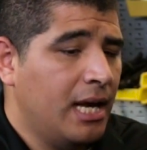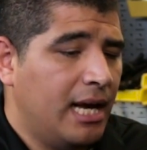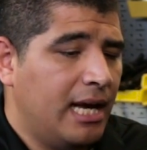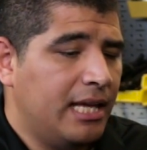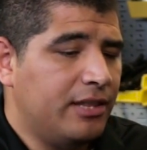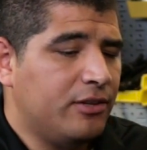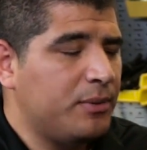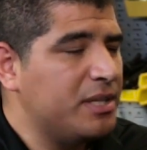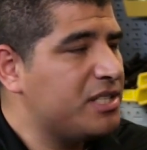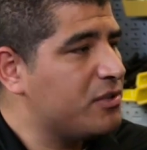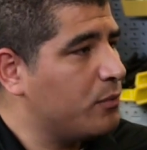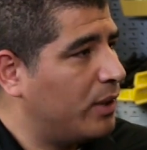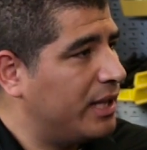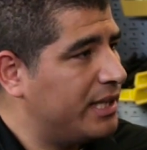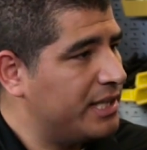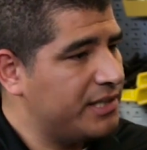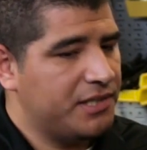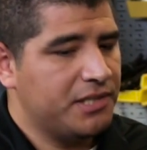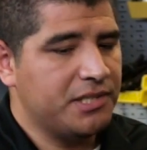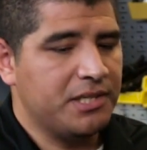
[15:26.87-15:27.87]
And the reason why
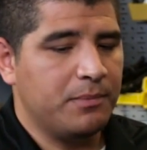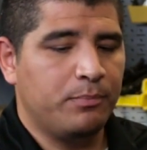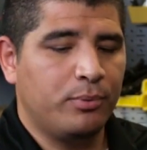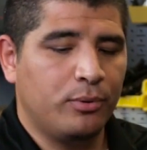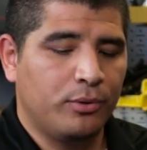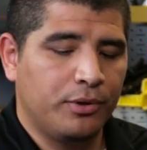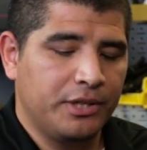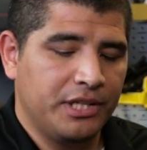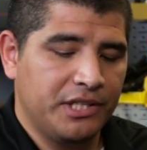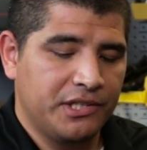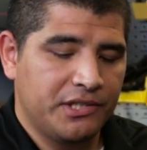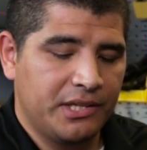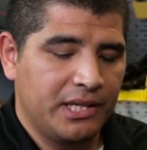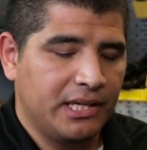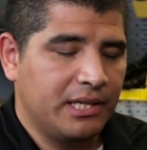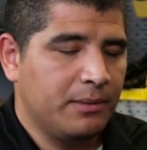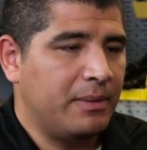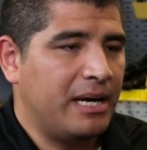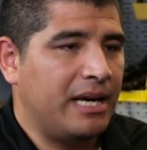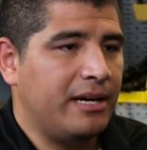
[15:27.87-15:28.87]
this is important is
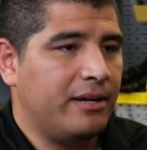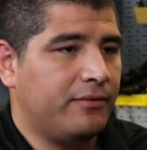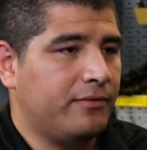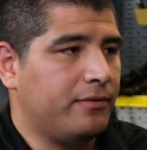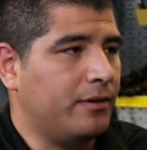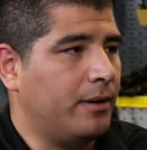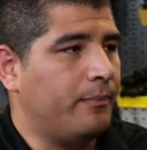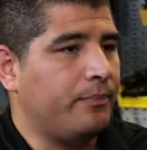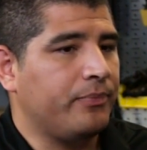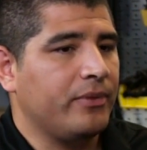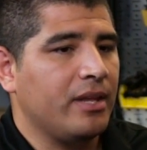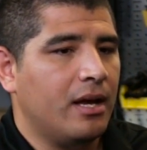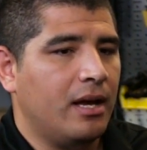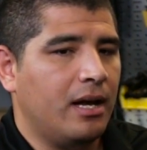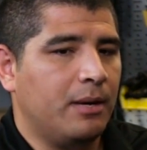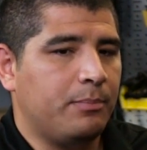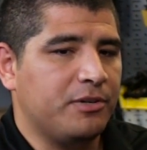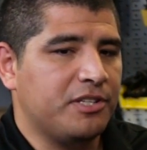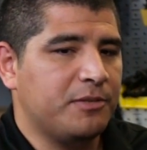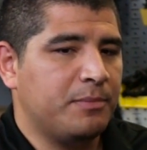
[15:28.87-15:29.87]
think about it from
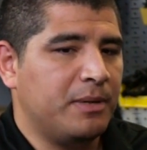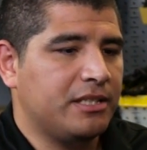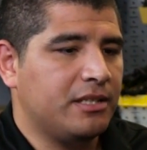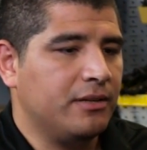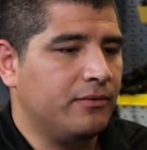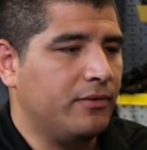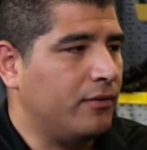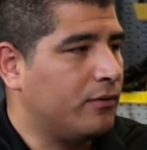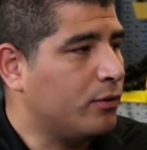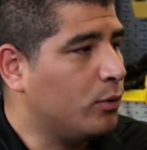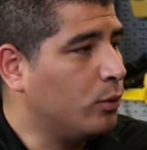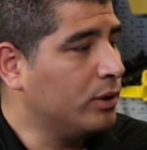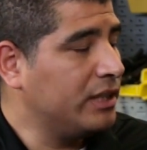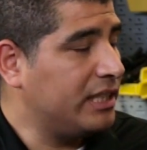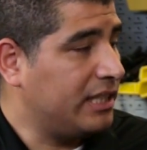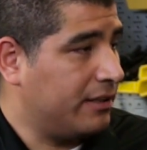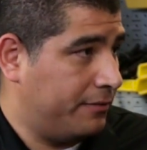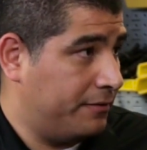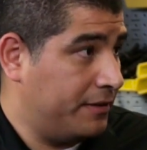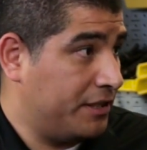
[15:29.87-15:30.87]
a perspective of
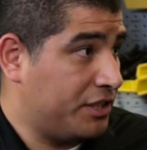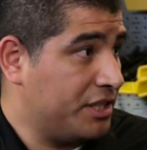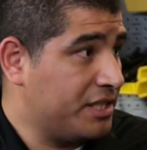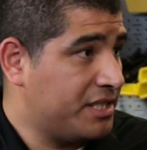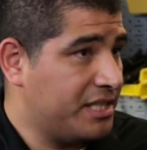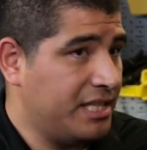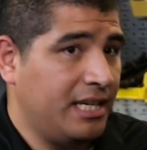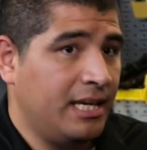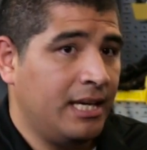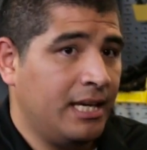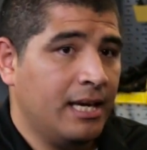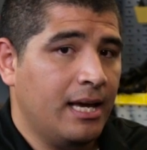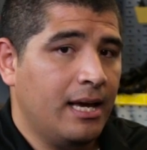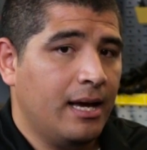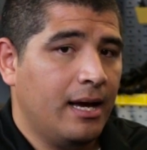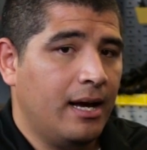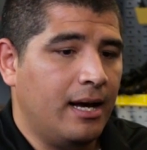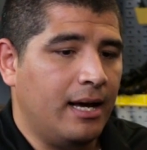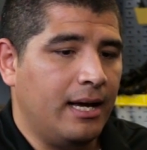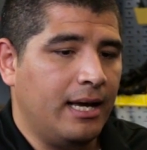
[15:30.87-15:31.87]
cooling efficiency
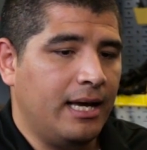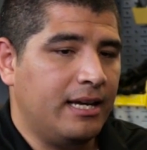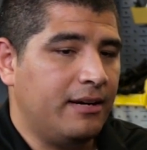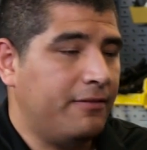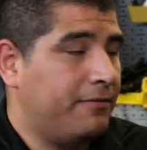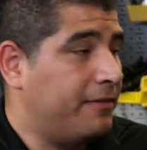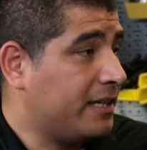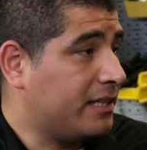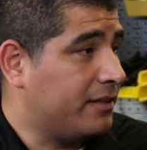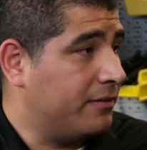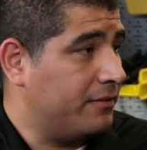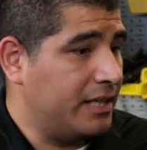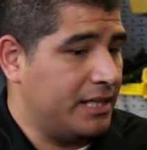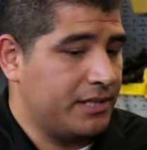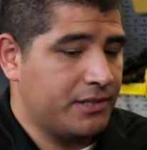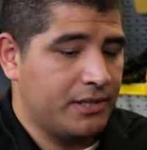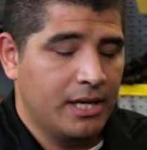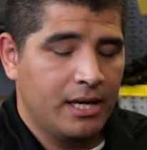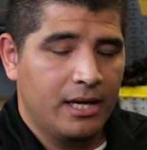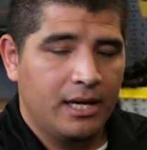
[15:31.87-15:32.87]
and
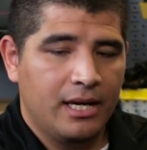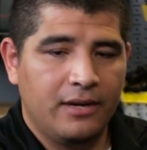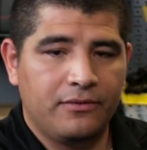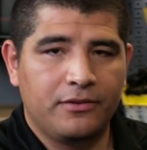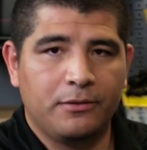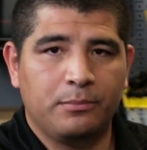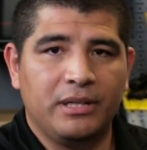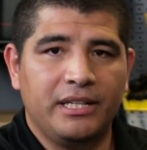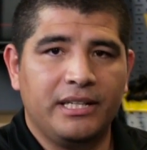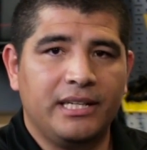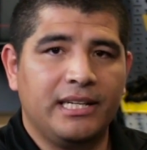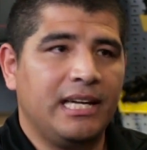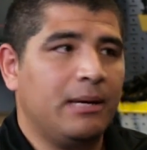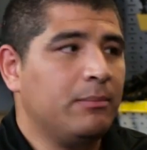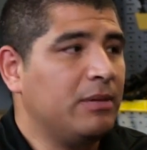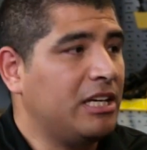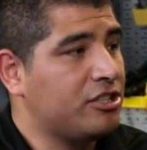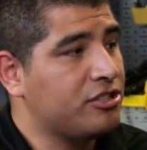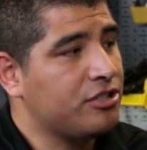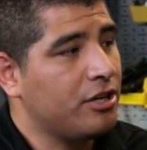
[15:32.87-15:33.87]
effectiveness. If you're playing a
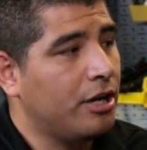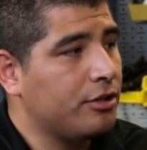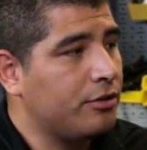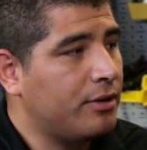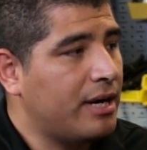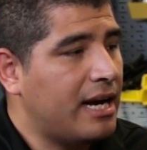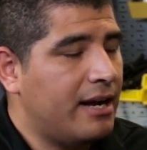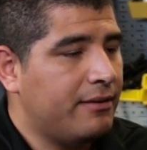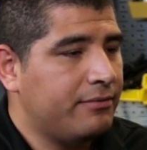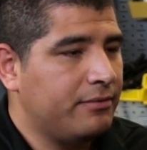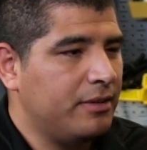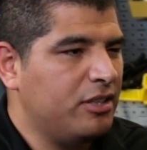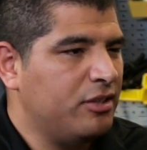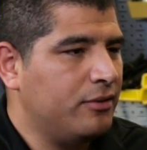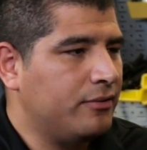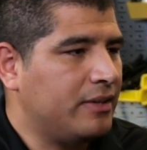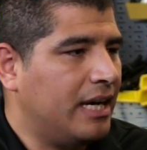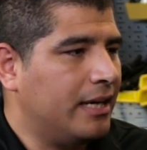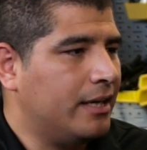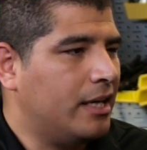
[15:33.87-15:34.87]
game like StarCraft and
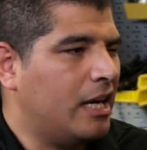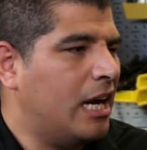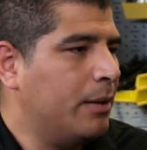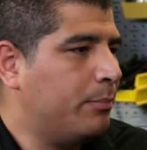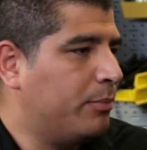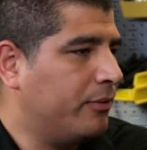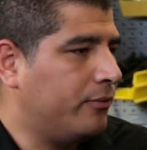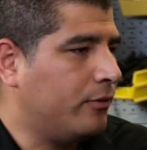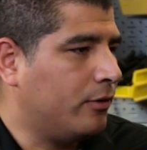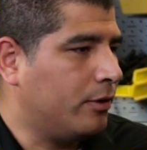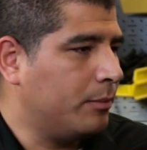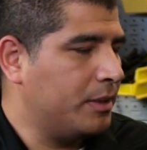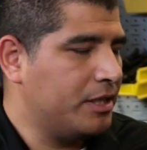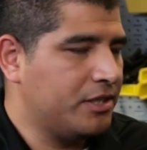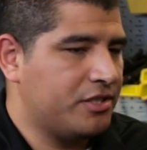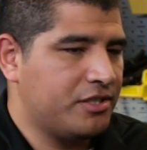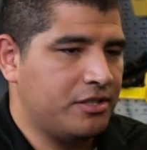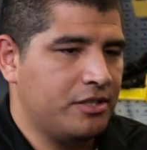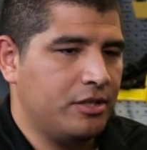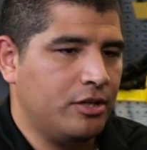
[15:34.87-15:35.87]
you've got a high
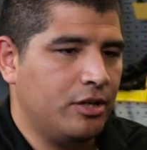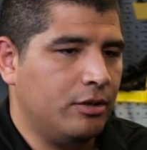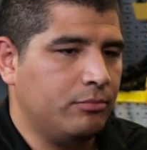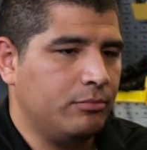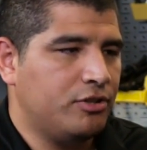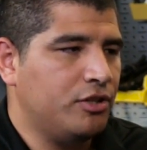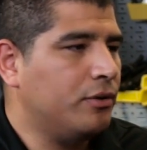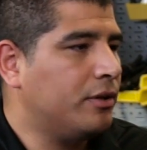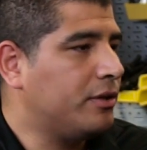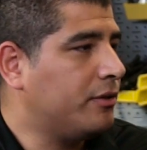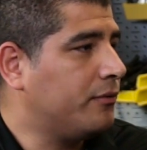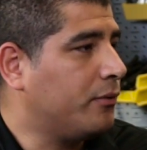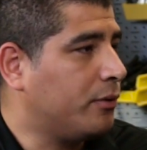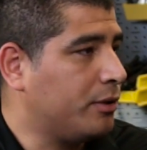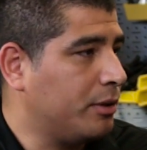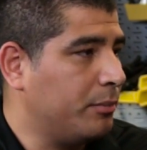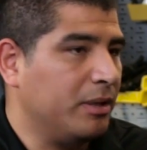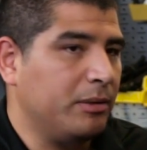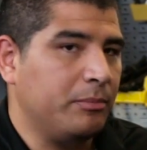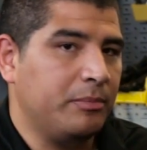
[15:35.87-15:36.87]
performance,
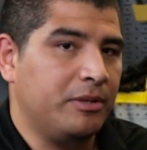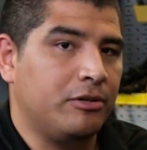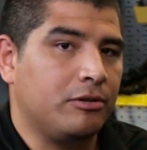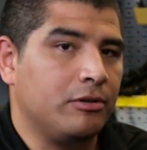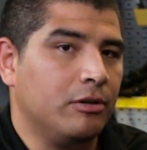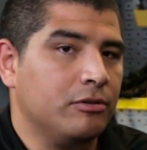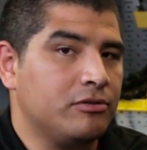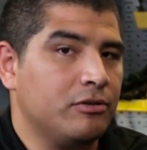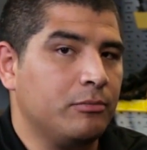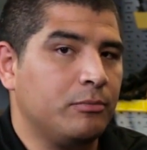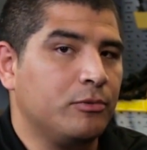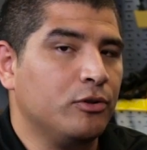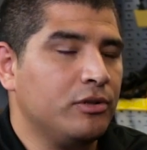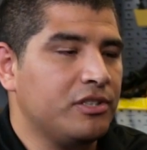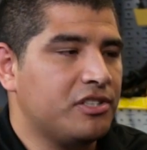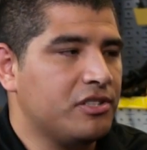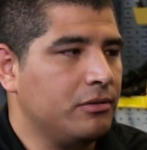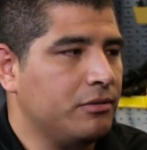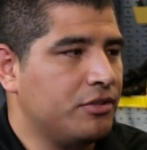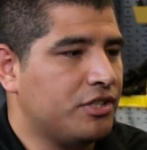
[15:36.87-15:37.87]
240 millimeter closed loop
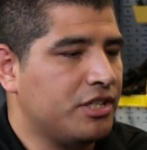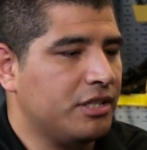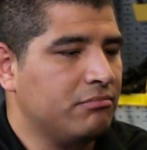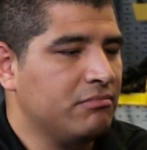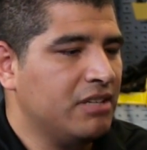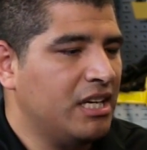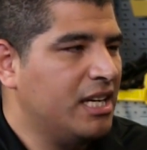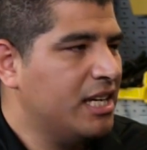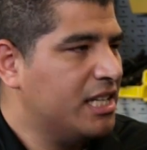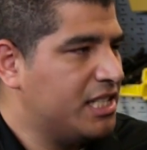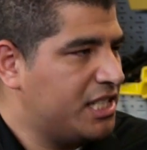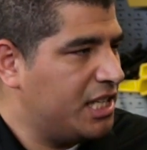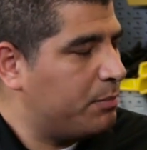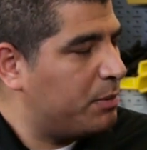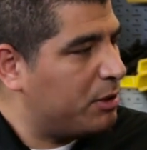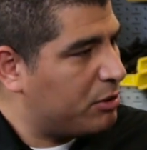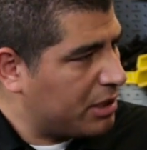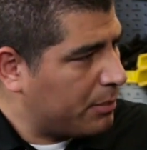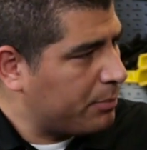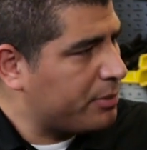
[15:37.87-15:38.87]
cooling solution,
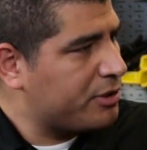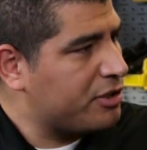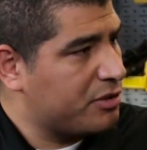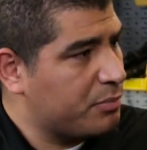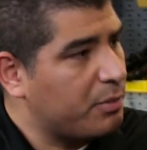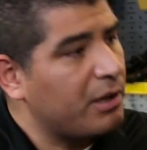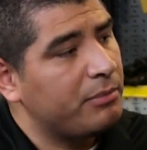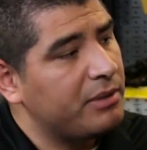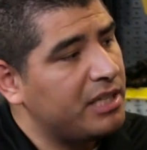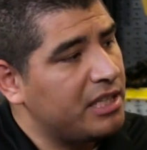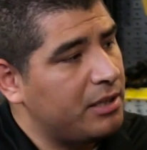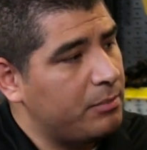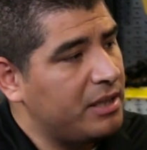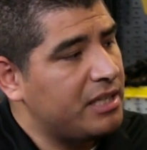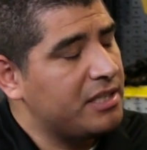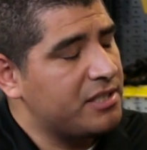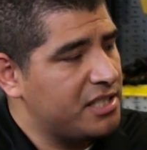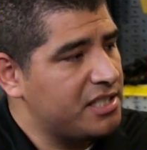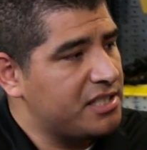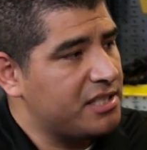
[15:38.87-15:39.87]
CPU temperature is probably going to be
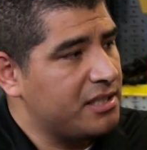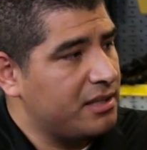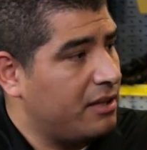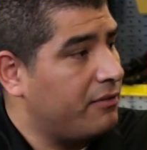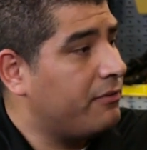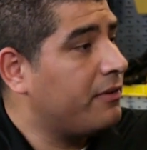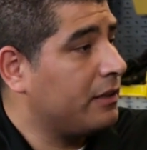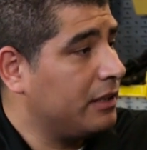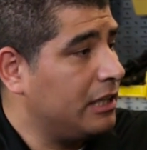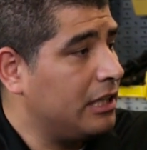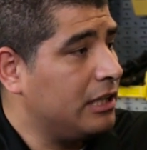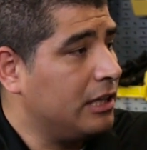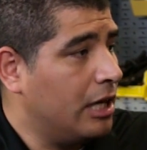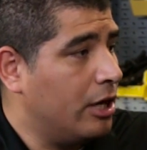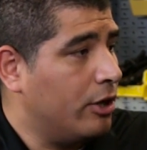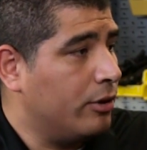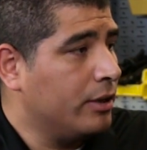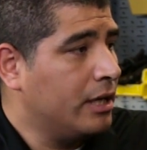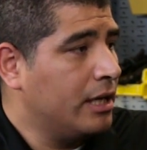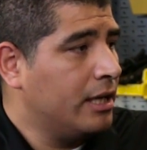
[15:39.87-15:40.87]
consistently fairly
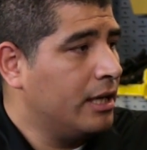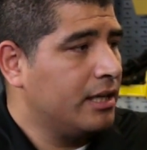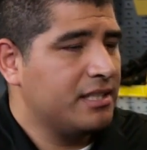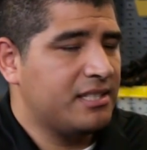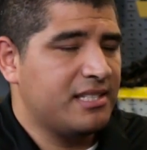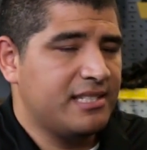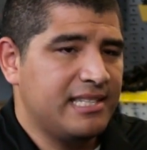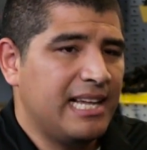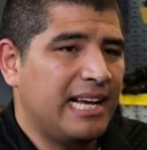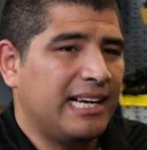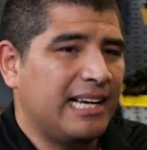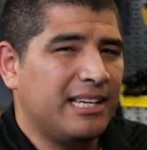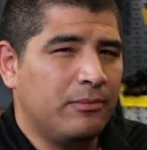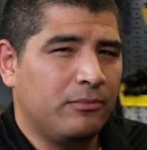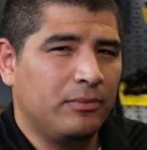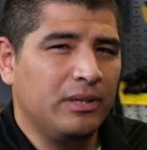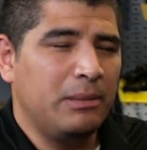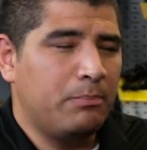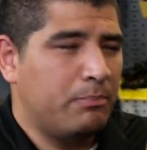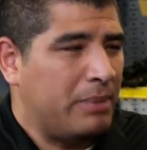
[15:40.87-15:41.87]
low because it's not going
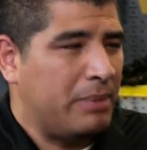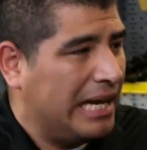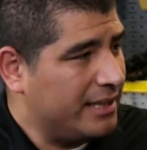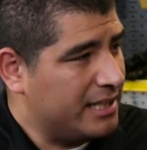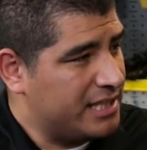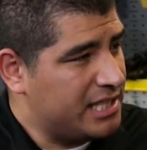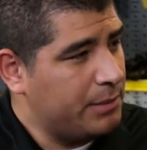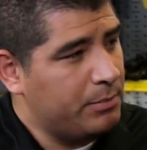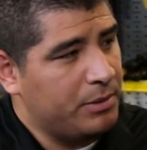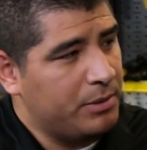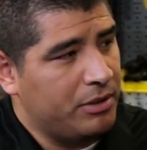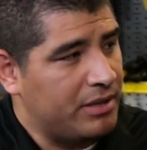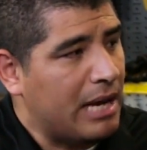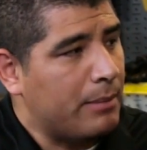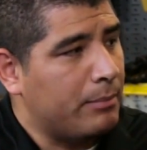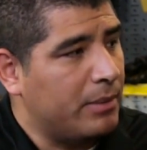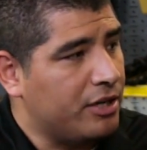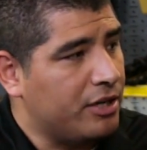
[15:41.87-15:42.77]
to really peg the CPU that